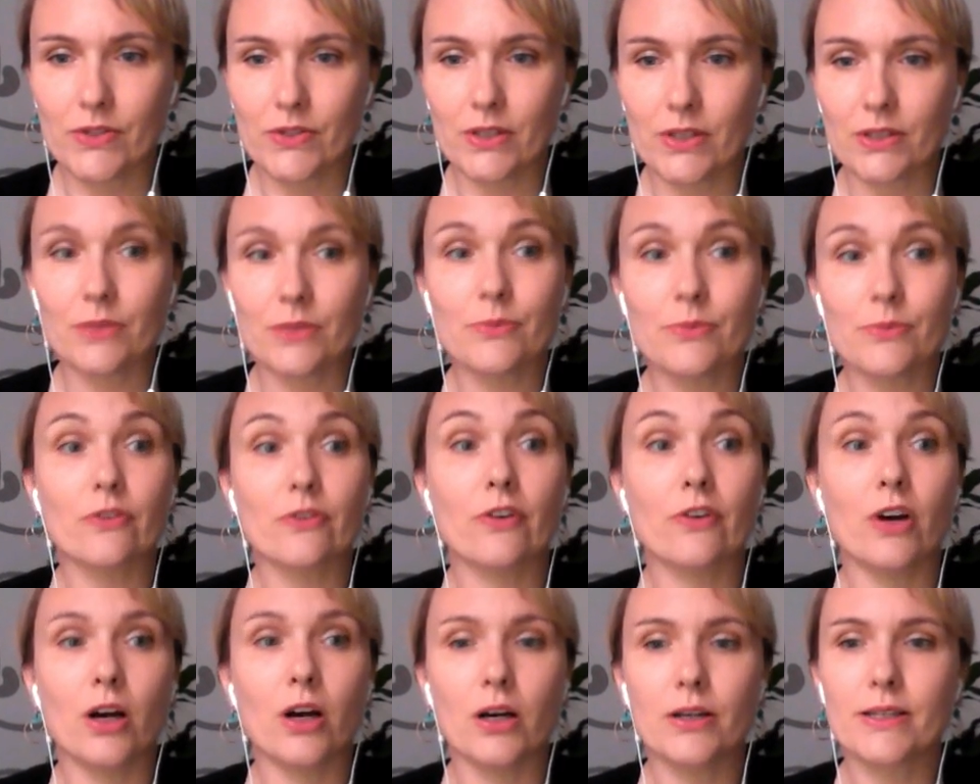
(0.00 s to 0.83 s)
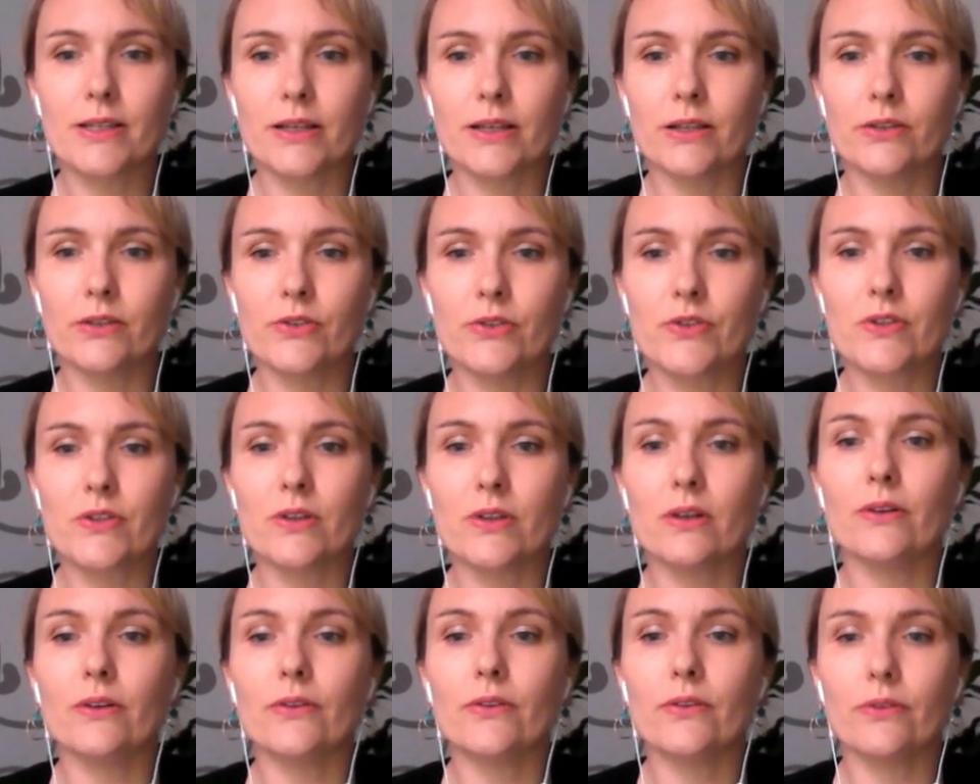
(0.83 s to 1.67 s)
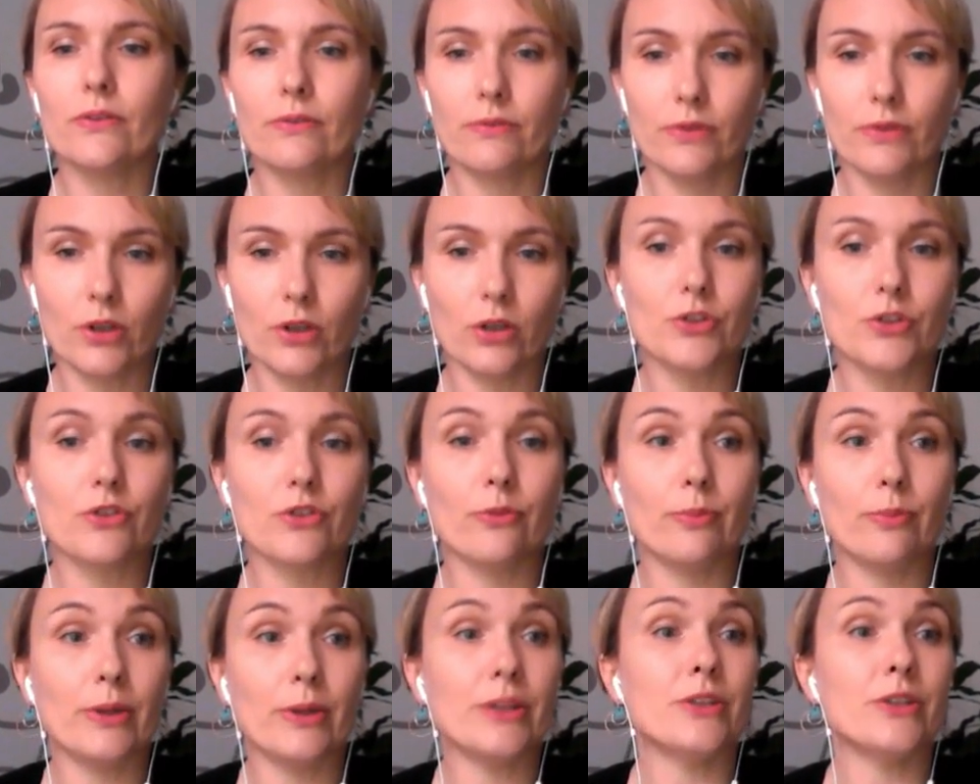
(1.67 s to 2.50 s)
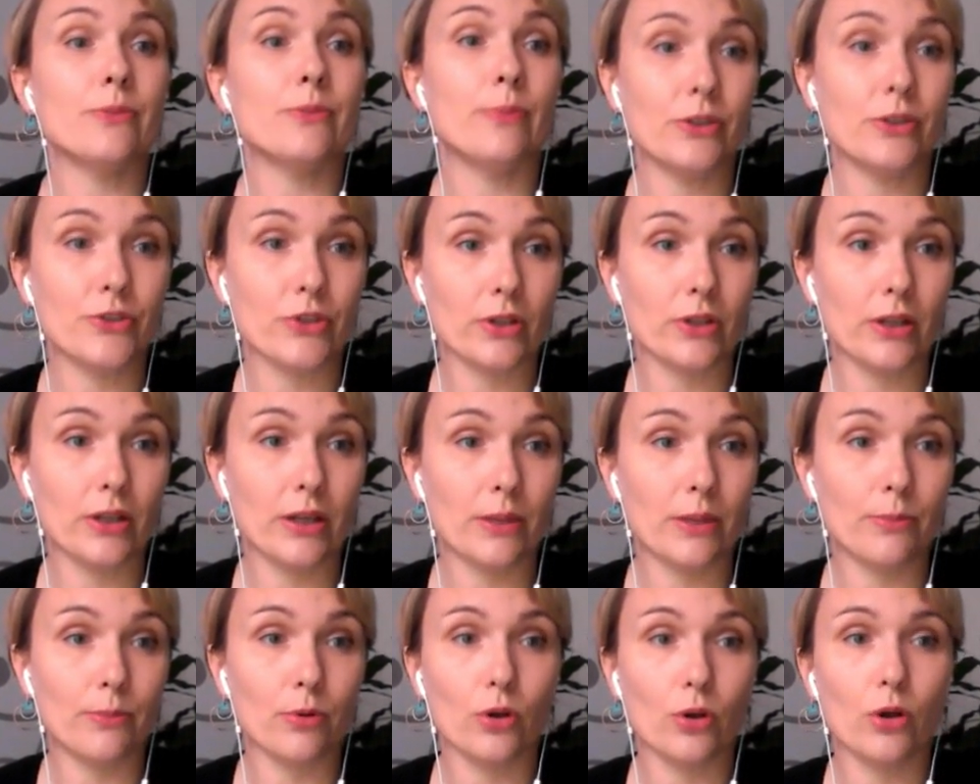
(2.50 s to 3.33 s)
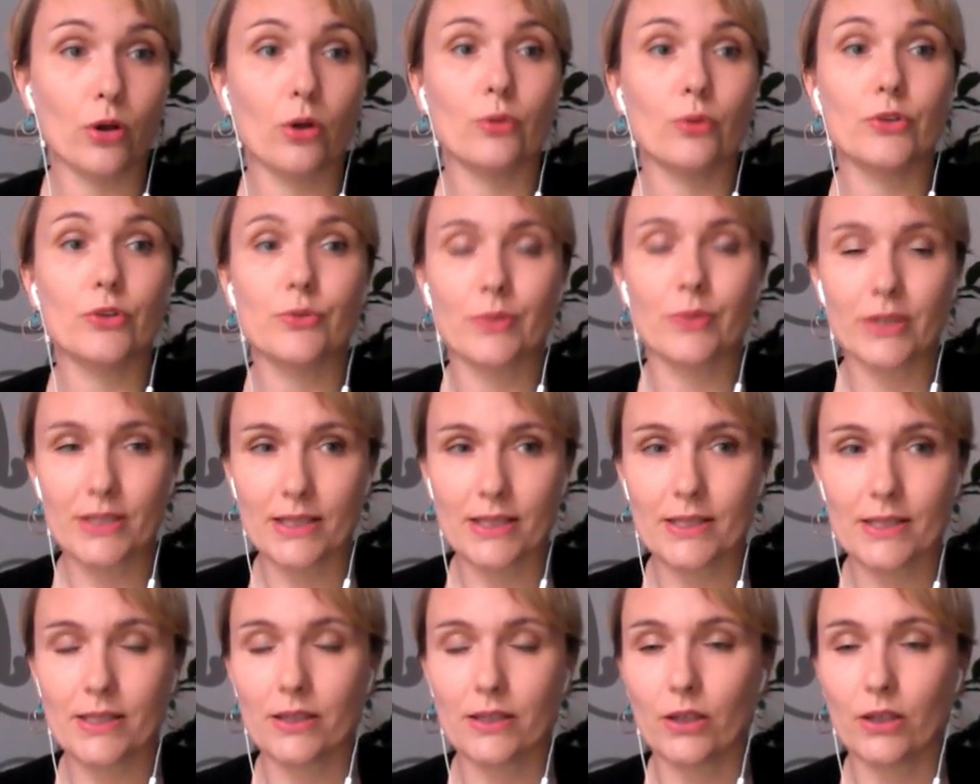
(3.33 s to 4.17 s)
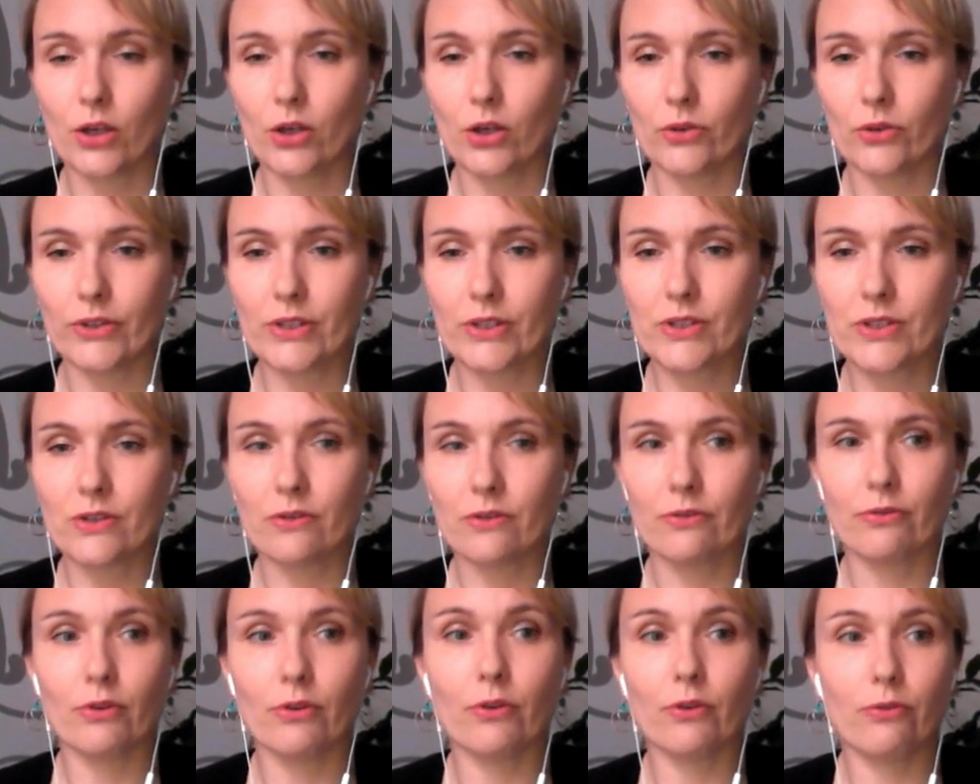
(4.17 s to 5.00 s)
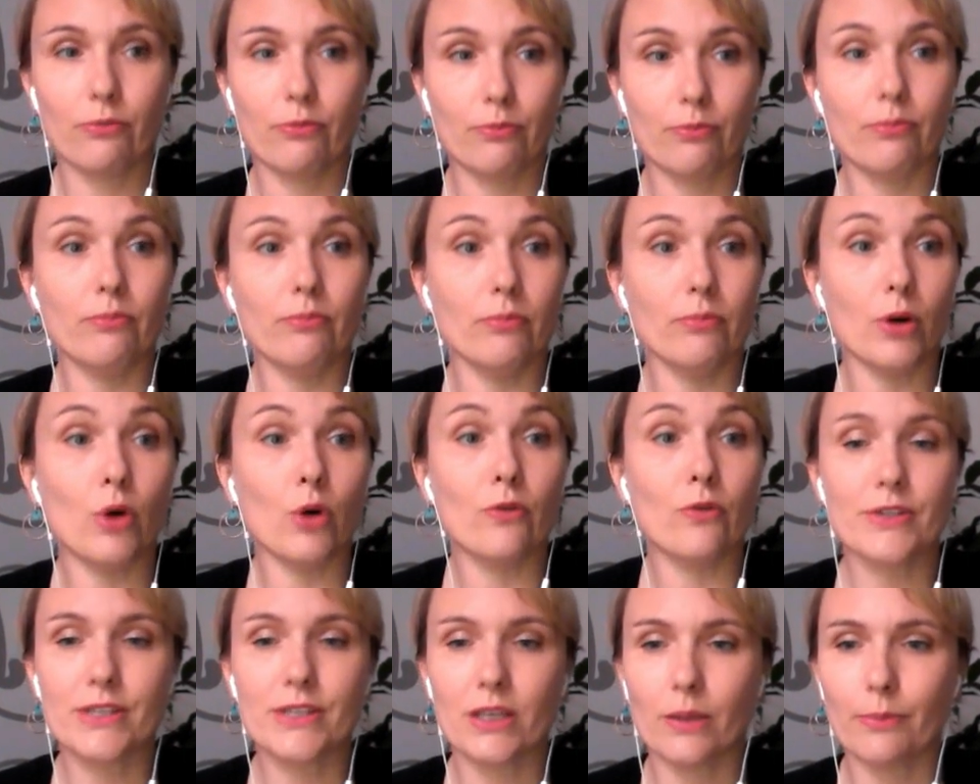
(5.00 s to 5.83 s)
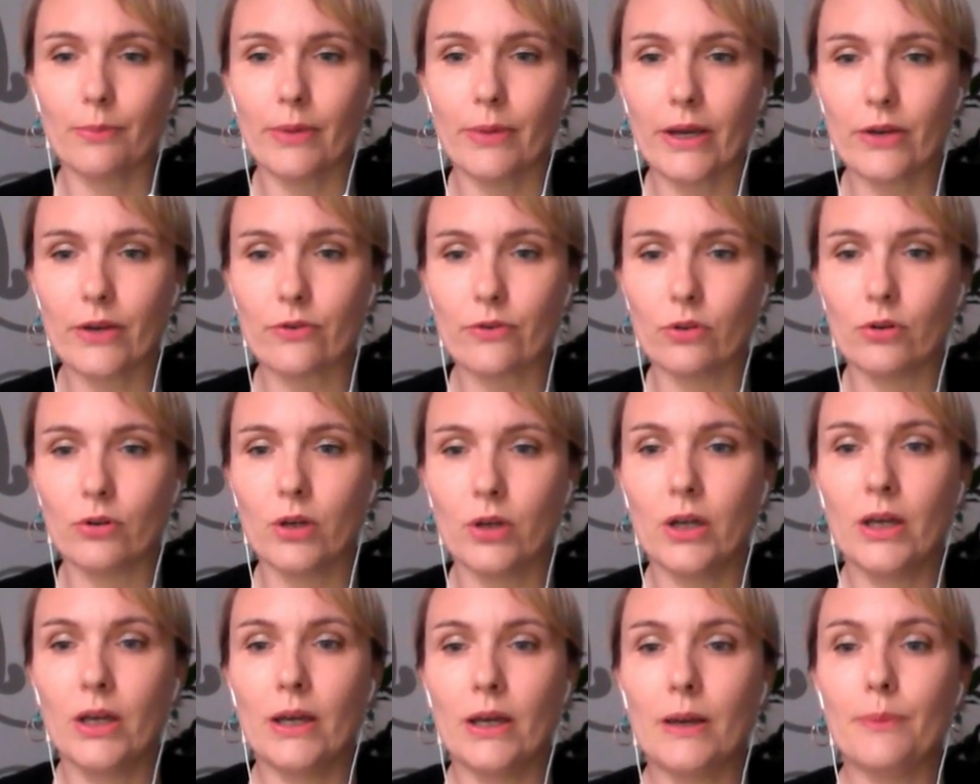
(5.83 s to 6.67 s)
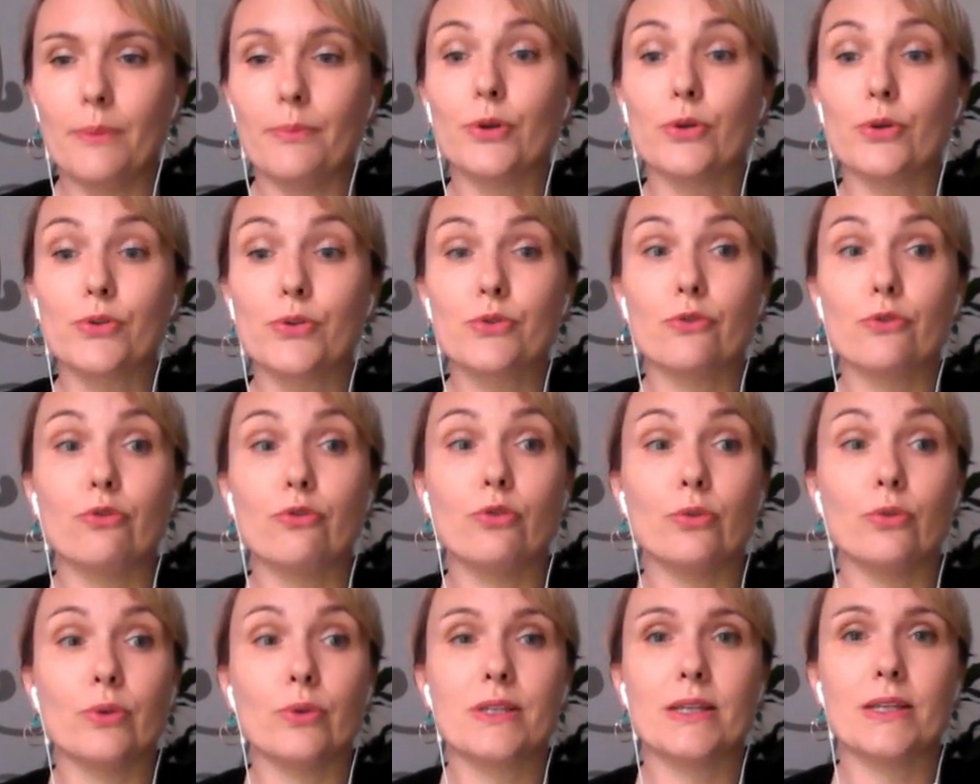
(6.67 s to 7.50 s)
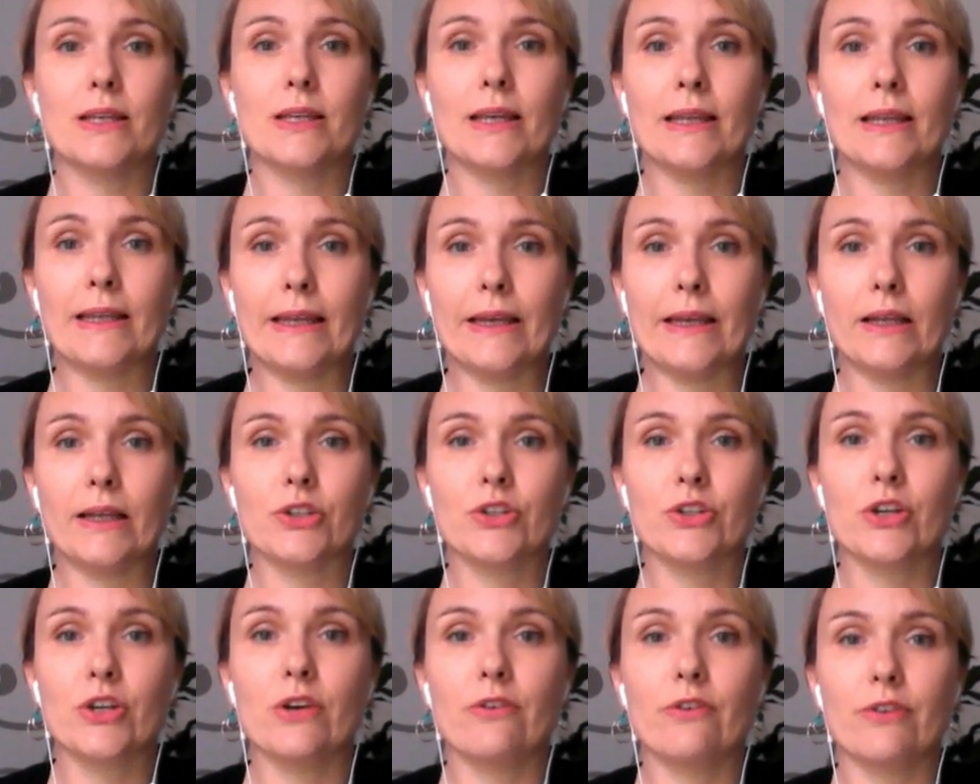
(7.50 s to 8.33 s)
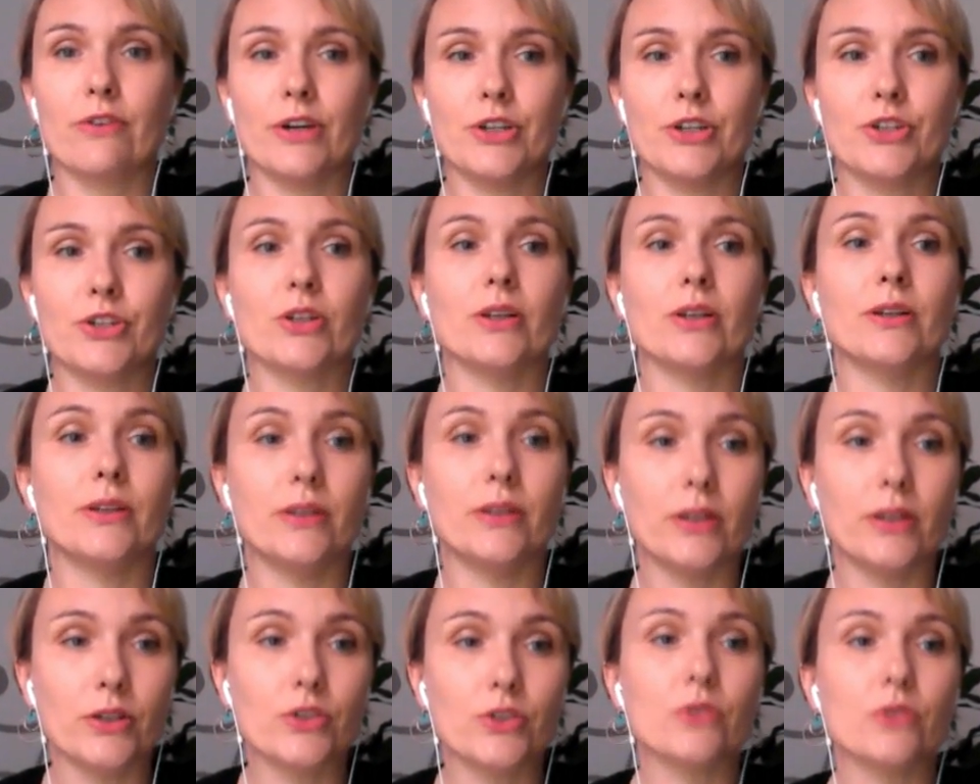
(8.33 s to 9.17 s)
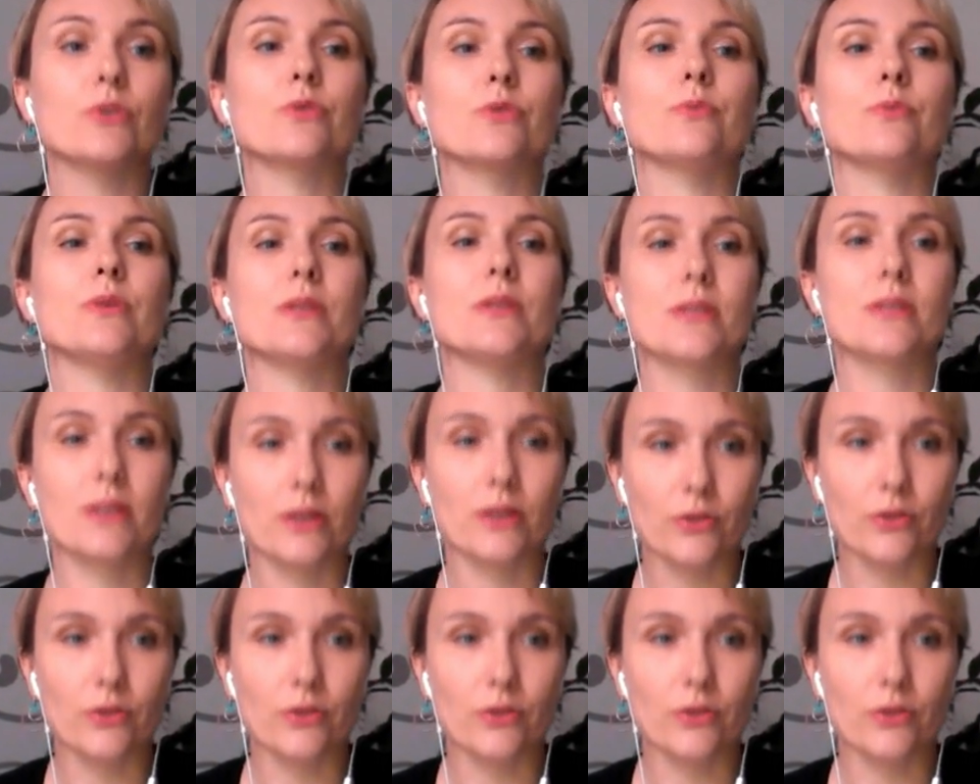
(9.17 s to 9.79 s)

In terms of hard skills, knowledge of Belgian labor law, which makes sense in the context of overseeing payroll, but also fluency in English, French and Dutch, which means that your